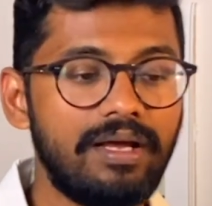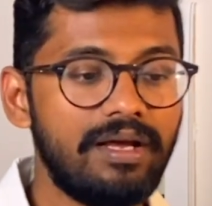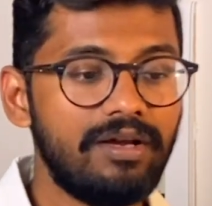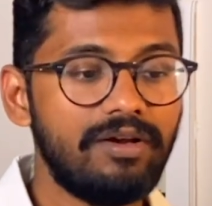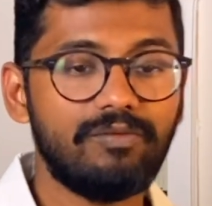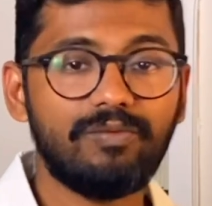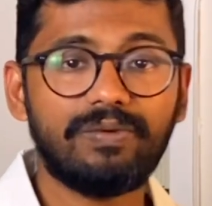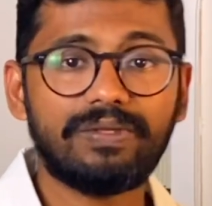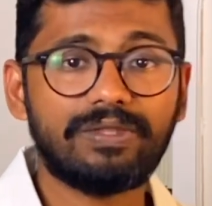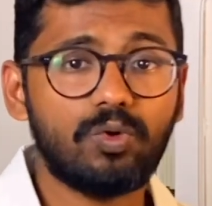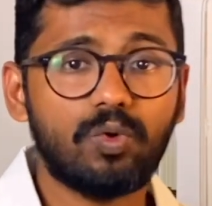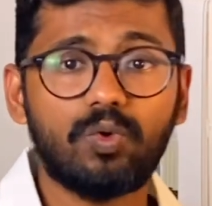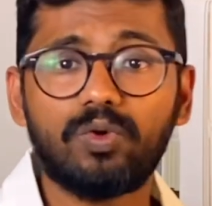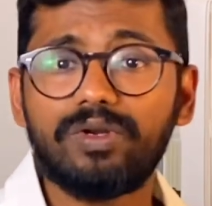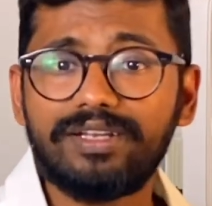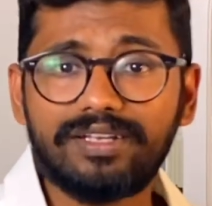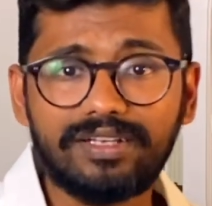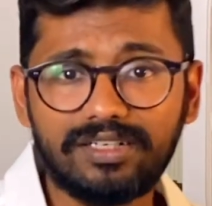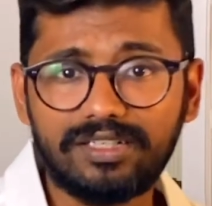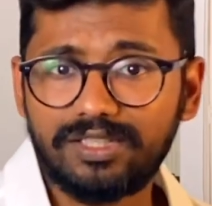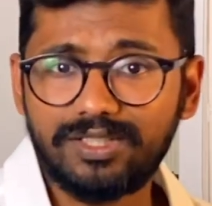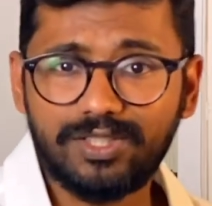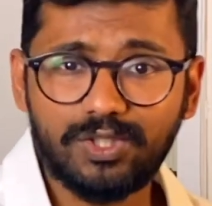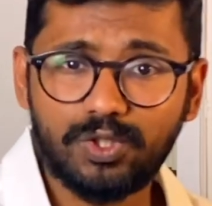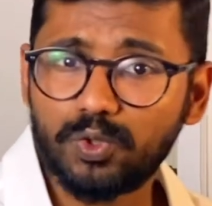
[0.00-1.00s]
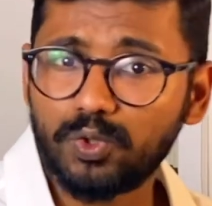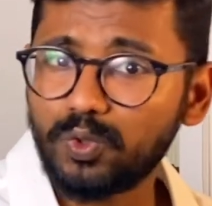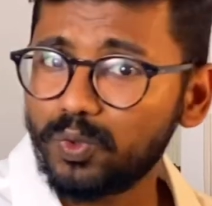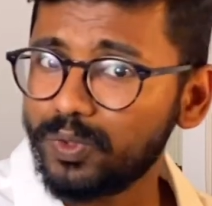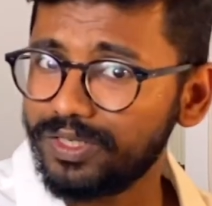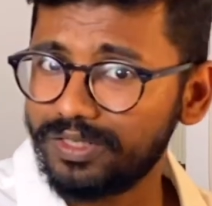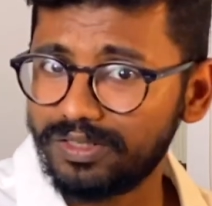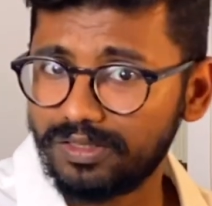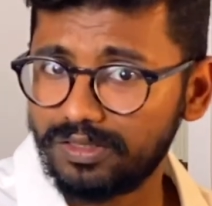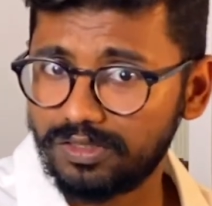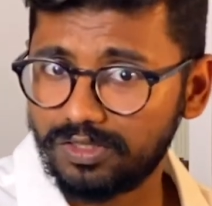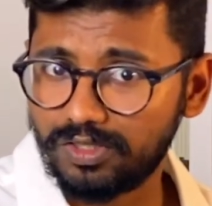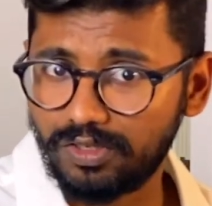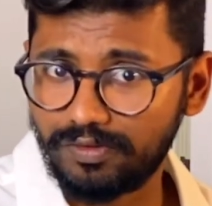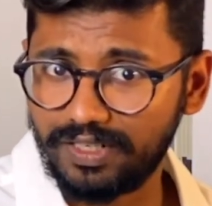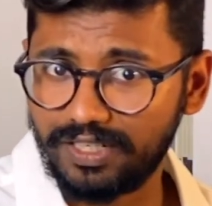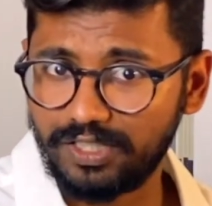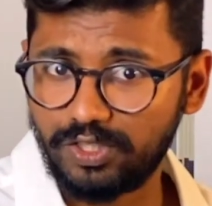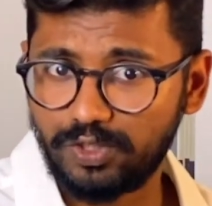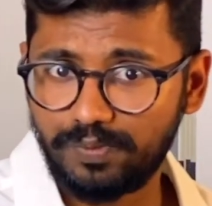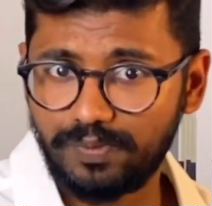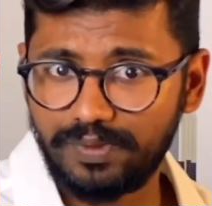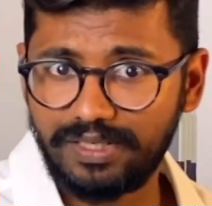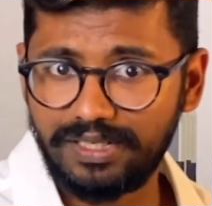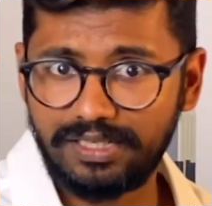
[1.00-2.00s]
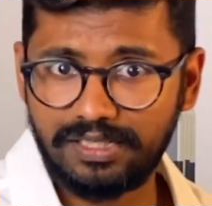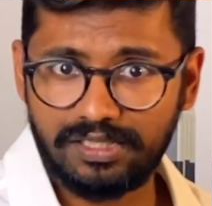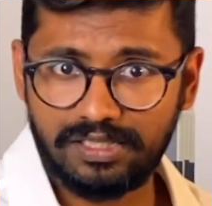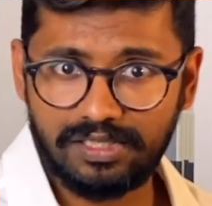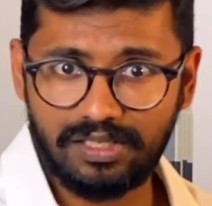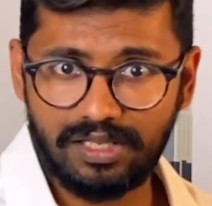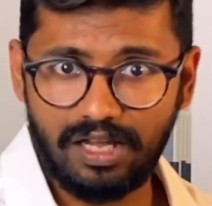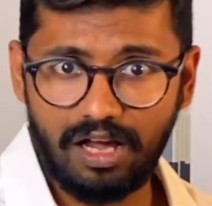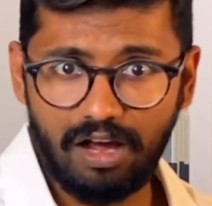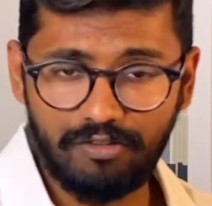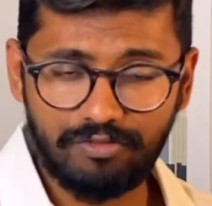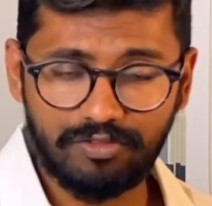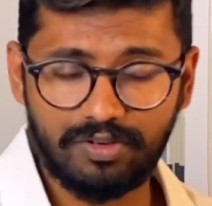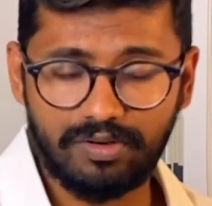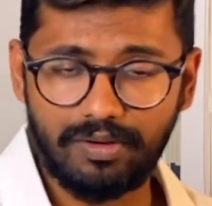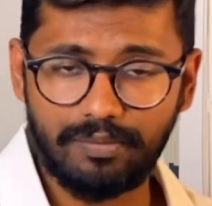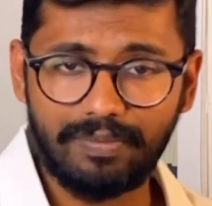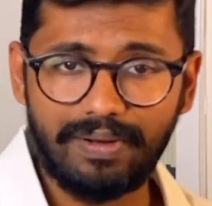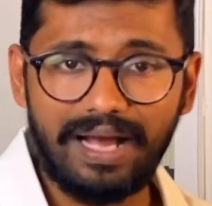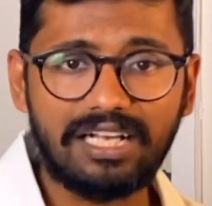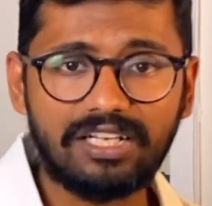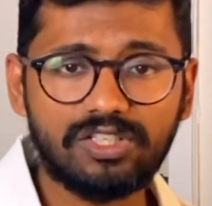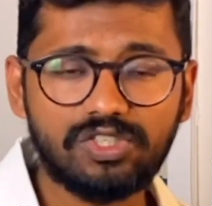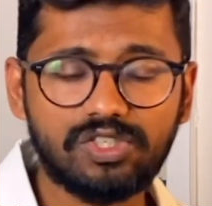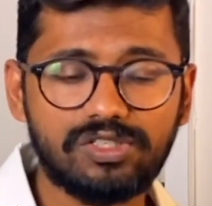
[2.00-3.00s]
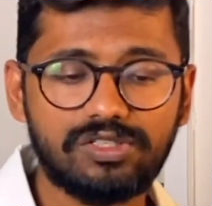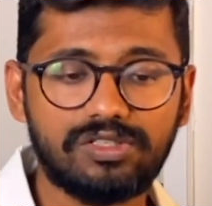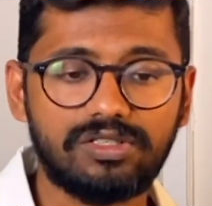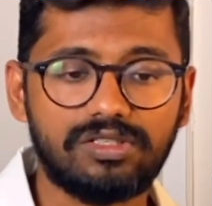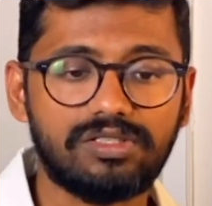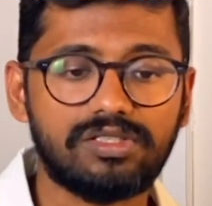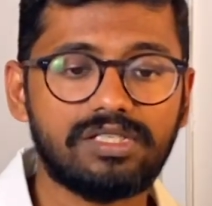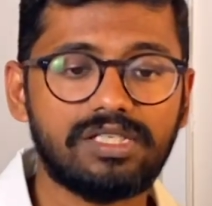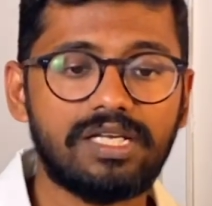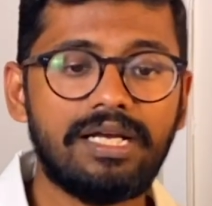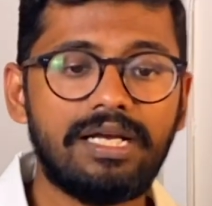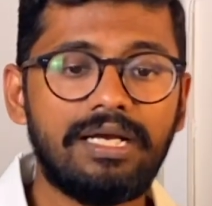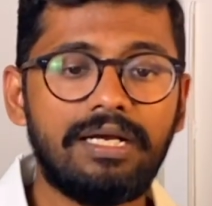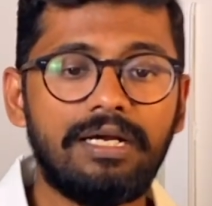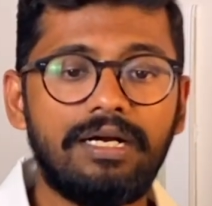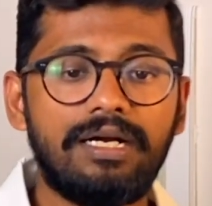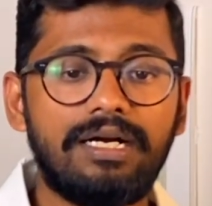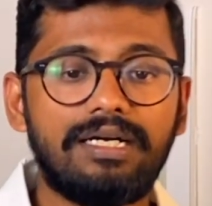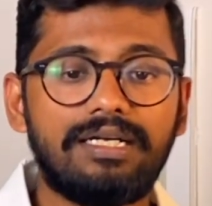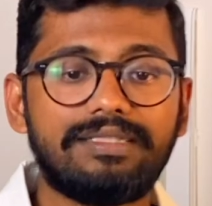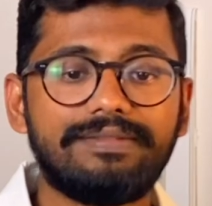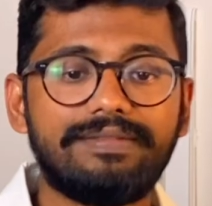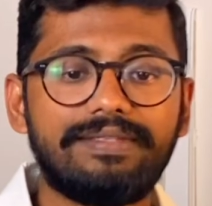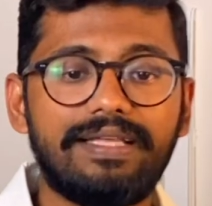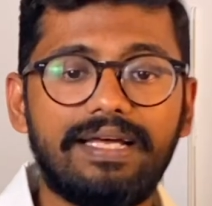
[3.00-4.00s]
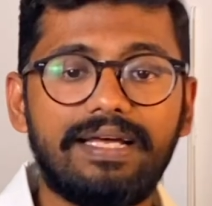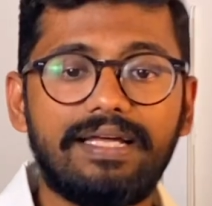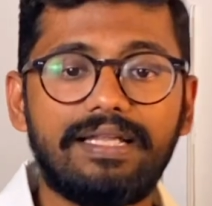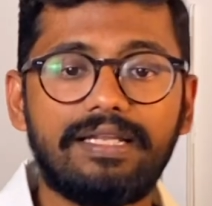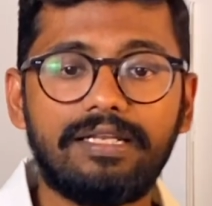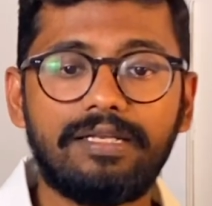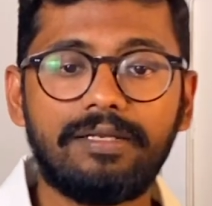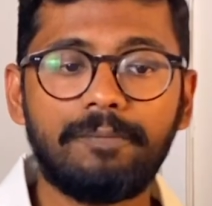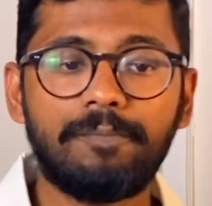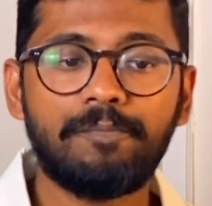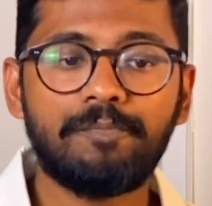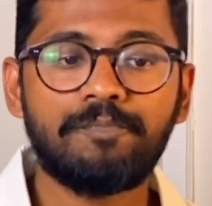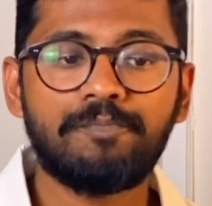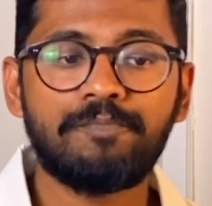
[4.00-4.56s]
with only a two years of experience after my bachelor's, then